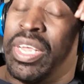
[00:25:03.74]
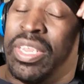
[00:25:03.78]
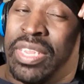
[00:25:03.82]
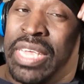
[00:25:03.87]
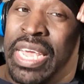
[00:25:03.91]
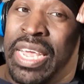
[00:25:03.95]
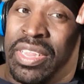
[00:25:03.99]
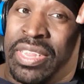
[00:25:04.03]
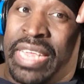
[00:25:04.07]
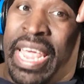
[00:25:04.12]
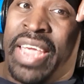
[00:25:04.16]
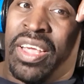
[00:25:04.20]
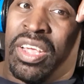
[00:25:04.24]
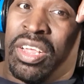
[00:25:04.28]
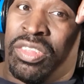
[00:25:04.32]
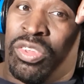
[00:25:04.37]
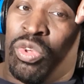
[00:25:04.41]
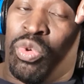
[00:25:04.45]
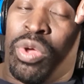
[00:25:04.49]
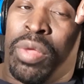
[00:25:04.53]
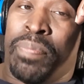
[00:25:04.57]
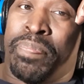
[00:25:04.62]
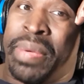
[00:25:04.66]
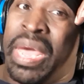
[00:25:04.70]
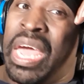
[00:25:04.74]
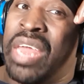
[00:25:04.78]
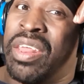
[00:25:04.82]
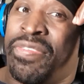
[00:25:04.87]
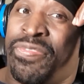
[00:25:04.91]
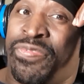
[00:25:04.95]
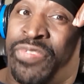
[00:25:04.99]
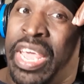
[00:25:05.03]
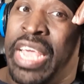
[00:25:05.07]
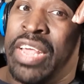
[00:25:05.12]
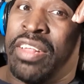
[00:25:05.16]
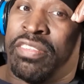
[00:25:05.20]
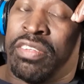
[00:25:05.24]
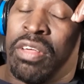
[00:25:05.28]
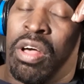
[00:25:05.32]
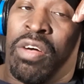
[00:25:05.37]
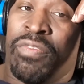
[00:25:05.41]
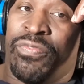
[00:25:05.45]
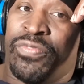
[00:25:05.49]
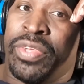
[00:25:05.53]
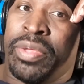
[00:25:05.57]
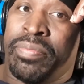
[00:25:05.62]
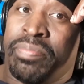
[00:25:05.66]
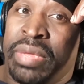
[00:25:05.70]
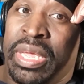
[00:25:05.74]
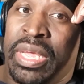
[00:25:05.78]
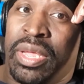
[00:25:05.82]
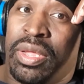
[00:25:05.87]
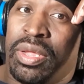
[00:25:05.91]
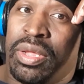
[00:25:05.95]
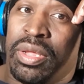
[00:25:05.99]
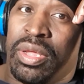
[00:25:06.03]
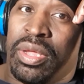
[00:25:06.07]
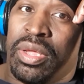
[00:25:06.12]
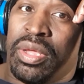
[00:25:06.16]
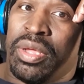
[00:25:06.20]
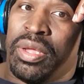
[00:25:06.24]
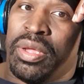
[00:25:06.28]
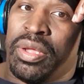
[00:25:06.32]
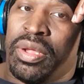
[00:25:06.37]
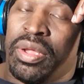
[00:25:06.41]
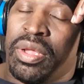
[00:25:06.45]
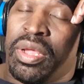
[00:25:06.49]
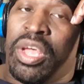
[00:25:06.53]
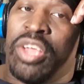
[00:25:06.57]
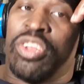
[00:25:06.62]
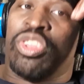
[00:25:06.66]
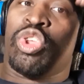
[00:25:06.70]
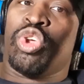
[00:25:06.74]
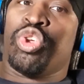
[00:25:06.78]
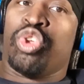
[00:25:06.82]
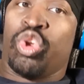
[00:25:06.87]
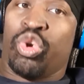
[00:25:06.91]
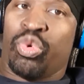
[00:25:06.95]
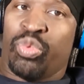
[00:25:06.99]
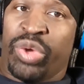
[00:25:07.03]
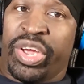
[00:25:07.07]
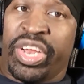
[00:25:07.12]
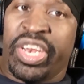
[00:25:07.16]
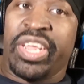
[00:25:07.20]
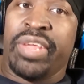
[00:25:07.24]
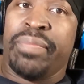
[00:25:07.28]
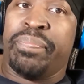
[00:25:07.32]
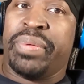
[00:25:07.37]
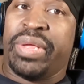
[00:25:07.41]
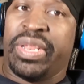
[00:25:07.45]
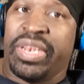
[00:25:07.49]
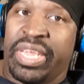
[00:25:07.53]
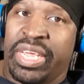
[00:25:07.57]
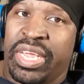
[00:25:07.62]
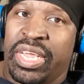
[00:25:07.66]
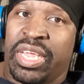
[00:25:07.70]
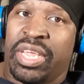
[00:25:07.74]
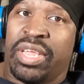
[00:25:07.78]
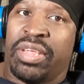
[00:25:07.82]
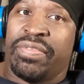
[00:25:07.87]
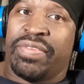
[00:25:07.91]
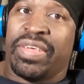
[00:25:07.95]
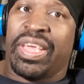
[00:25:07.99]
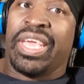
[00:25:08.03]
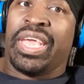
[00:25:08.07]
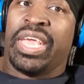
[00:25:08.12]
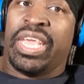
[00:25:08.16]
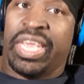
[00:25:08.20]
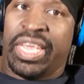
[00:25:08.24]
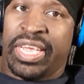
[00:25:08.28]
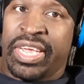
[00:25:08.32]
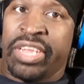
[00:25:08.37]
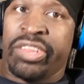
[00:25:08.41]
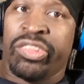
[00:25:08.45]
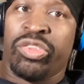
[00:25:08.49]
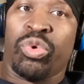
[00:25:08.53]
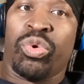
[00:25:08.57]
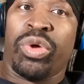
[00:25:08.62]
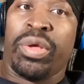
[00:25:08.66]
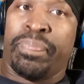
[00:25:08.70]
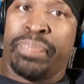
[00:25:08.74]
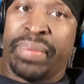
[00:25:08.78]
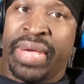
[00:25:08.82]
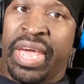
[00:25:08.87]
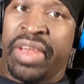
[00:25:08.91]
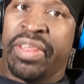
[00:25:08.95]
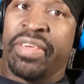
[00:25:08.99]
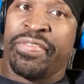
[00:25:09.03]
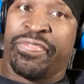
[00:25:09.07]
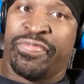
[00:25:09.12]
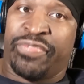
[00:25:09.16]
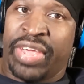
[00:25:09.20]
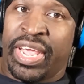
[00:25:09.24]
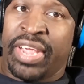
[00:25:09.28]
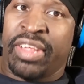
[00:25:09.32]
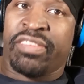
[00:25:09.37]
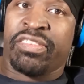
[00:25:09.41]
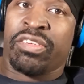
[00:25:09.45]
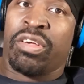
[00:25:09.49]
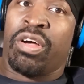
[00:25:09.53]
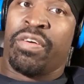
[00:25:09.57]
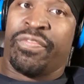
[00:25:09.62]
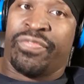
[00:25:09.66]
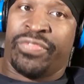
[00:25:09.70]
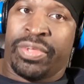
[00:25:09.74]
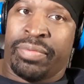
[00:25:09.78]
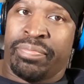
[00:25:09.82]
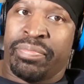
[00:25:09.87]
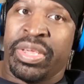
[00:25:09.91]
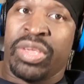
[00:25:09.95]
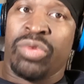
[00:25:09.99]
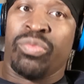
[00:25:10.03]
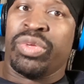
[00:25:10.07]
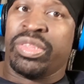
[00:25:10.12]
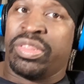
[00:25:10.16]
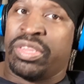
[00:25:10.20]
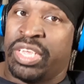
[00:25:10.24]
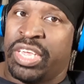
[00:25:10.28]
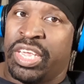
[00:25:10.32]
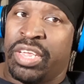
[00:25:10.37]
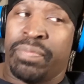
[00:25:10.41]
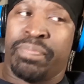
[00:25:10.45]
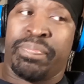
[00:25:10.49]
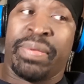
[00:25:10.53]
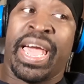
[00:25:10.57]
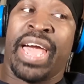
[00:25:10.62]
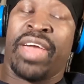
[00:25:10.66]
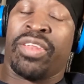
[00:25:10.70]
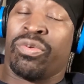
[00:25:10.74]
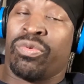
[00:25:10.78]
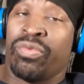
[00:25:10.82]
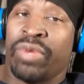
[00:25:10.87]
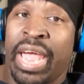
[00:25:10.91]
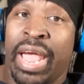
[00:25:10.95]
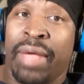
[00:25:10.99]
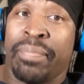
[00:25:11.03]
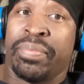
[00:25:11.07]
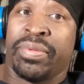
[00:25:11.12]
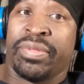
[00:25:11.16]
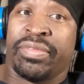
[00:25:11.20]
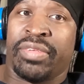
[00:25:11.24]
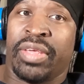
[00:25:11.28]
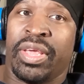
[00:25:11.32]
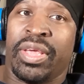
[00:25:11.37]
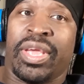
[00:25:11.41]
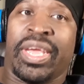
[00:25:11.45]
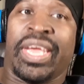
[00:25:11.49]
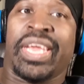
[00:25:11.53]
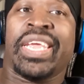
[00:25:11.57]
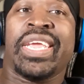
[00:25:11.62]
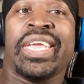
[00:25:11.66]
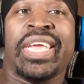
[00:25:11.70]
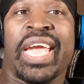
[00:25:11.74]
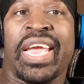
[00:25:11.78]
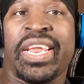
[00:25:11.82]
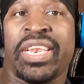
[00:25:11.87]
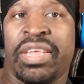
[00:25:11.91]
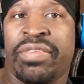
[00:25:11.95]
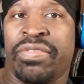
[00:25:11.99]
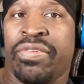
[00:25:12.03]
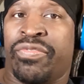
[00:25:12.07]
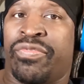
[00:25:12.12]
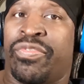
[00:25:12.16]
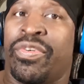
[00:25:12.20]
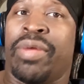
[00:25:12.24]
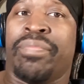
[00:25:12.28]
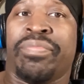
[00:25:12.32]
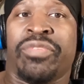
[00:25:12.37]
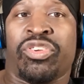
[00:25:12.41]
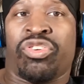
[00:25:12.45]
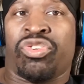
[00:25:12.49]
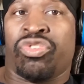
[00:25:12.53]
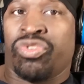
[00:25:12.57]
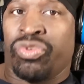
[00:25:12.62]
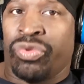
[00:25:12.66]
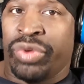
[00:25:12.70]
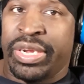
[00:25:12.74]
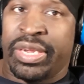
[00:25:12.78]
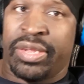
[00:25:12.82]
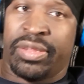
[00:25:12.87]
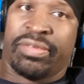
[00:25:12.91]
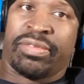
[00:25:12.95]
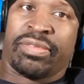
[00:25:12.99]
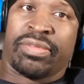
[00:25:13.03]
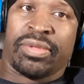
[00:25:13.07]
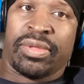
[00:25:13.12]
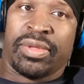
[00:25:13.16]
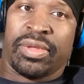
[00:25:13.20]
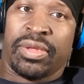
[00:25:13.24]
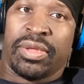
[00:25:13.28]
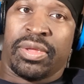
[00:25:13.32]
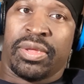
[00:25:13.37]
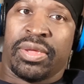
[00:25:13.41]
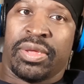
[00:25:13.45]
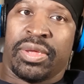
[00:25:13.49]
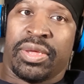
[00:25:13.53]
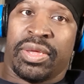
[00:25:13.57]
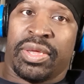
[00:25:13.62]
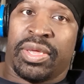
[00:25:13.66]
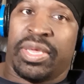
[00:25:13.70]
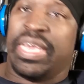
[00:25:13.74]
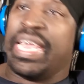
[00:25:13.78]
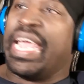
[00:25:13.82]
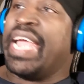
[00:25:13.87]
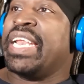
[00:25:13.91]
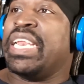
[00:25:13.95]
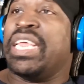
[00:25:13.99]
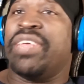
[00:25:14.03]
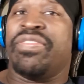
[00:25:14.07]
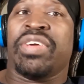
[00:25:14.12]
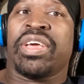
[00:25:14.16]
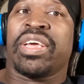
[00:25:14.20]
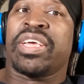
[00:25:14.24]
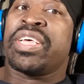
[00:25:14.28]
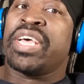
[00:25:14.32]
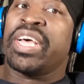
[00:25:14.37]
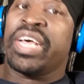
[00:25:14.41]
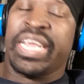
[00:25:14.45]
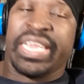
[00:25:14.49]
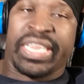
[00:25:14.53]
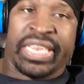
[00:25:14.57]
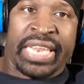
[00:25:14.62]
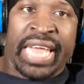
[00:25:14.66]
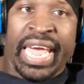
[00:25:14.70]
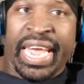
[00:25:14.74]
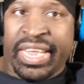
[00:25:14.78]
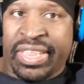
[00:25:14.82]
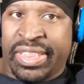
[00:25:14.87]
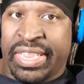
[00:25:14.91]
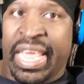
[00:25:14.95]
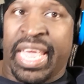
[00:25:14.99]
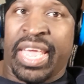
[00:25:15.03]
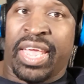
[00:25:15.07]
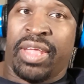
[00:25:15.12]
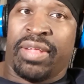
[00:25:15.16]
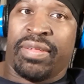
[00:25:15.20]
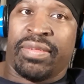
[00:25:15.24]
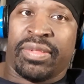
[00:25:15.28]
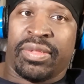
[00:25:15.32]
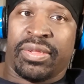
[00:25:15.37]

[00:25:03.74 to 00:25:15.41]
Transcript: think they could do a better face-off than me? Do you really believe he can do a better face-off than me with these battle rappers? And he ain't even from the streets. He ain't even cut like that.